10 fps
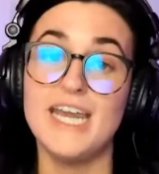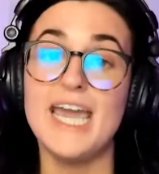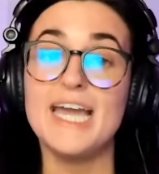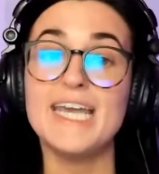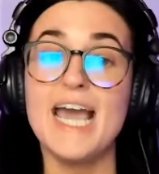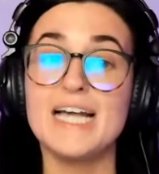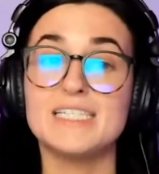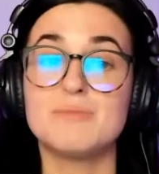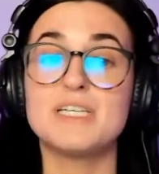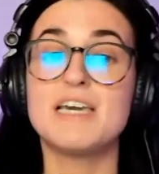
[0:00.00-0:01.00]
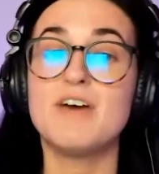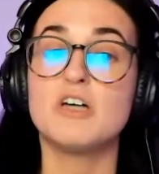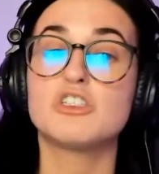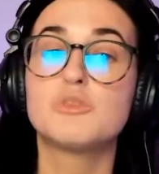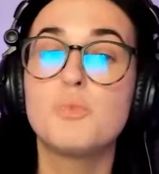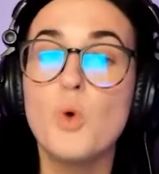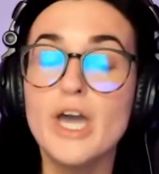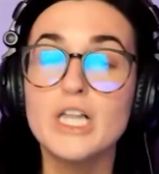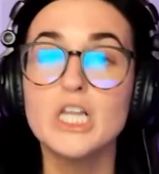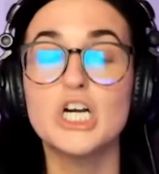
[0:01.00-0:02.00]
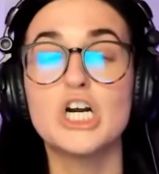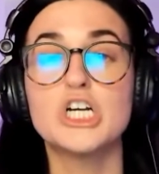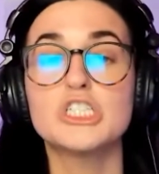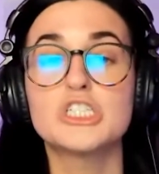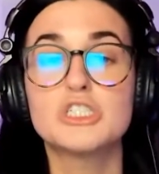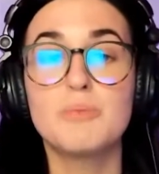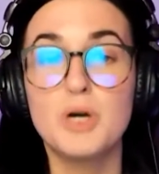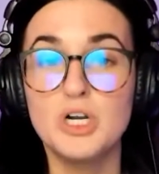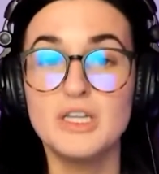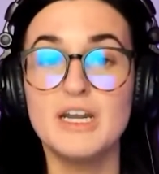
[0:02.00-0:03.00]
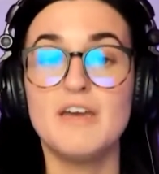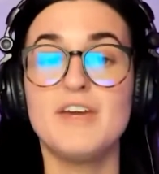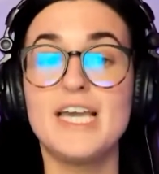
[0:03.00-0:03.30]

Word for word: and Andy asked him to give out spoiler superlative.